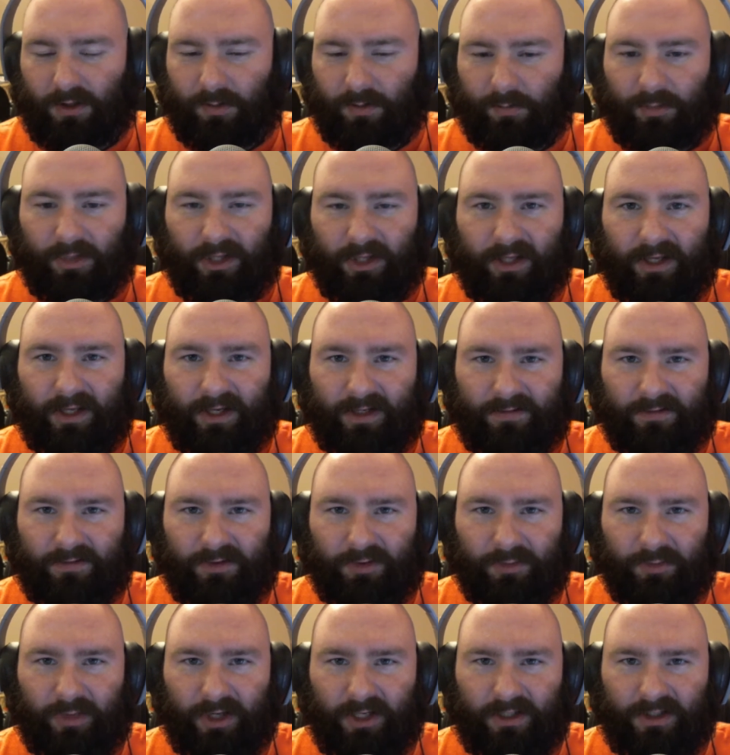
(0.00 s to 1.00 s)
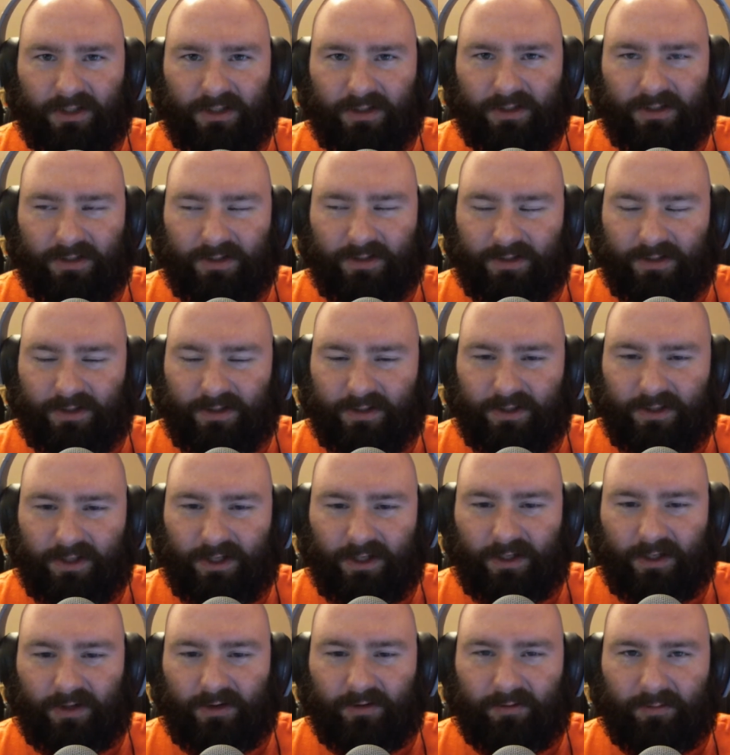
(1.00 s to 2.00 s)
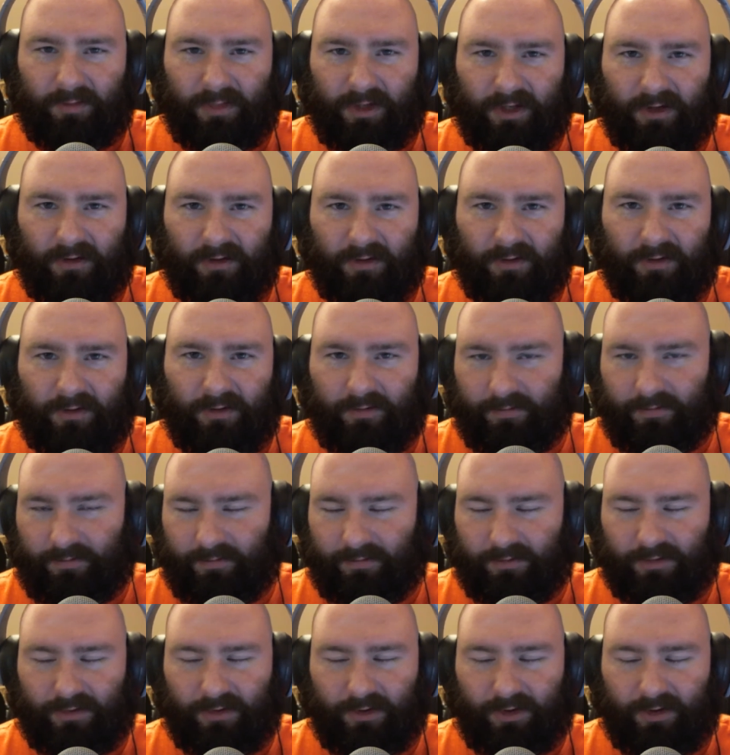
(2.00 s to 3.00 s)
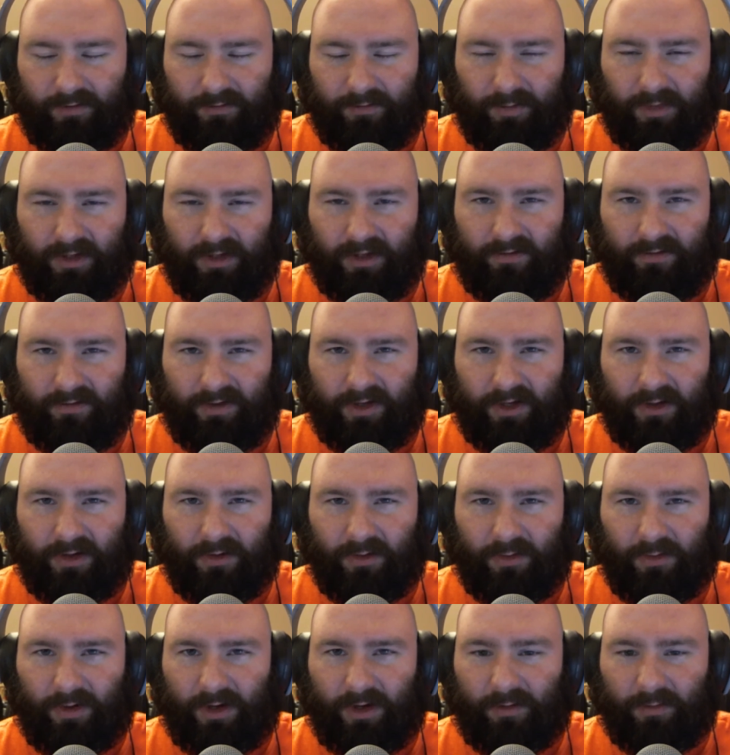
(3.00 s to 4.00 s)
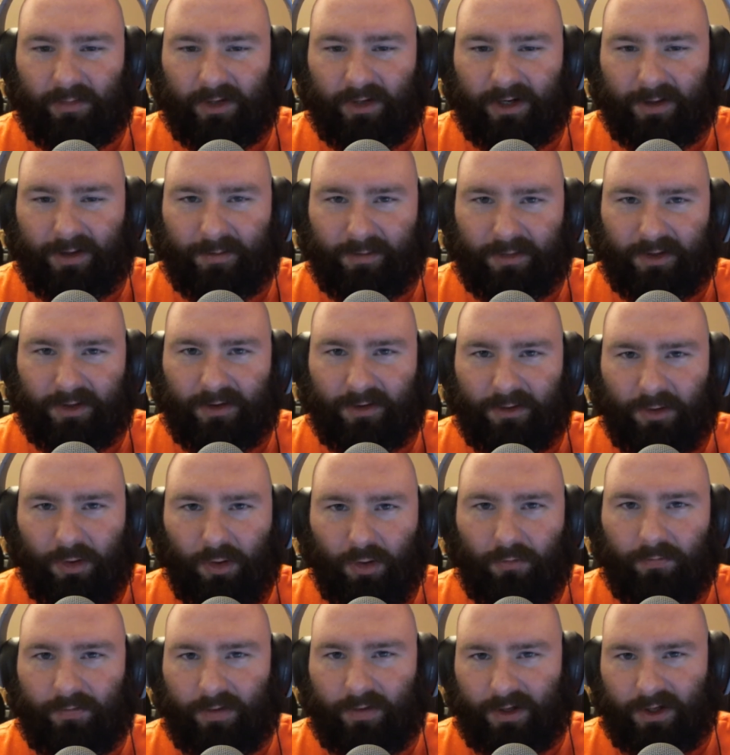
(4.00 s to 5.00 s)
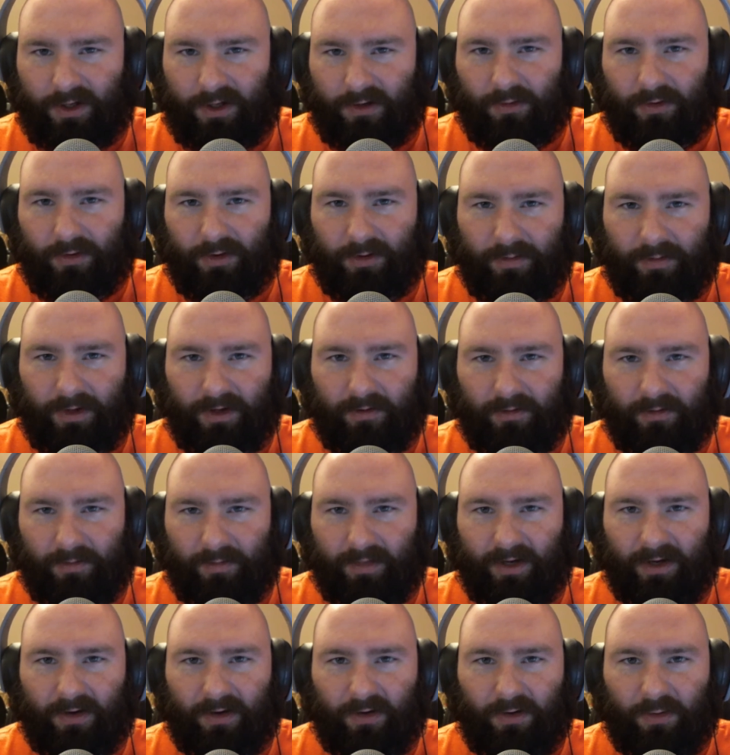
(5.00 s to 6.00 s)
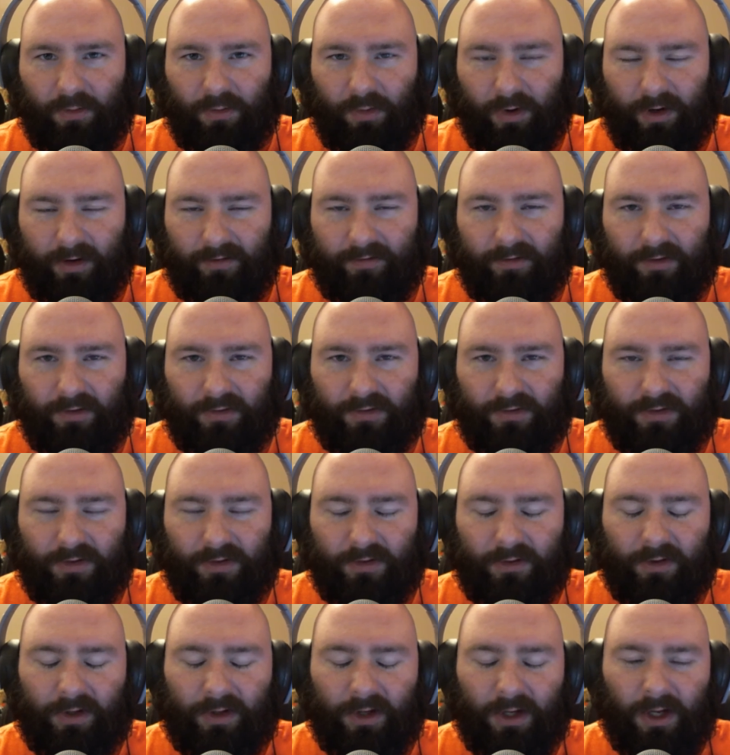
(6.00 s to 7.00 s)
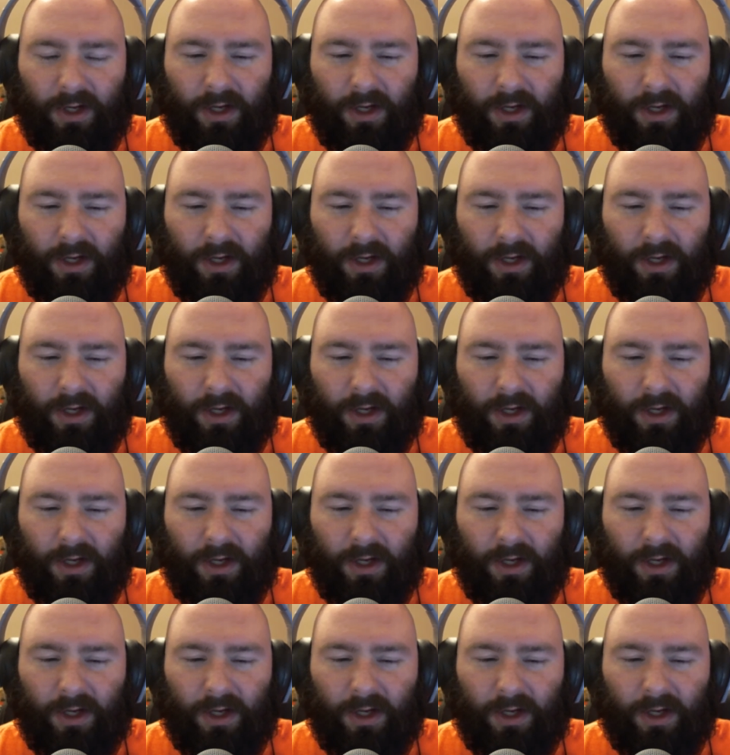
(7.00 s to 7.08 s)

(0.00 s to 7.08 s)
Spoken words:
but thanks for your patience. I know I haven't made the video in a while, but I'm hopefully going to be able to make quite a few soon.